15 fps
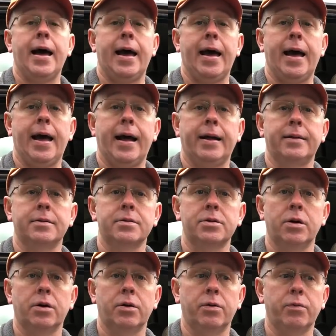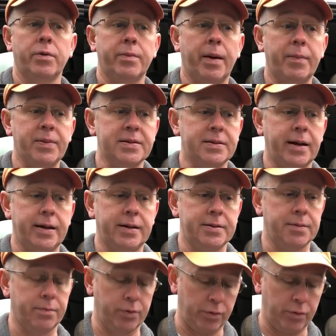And so we might be staying at some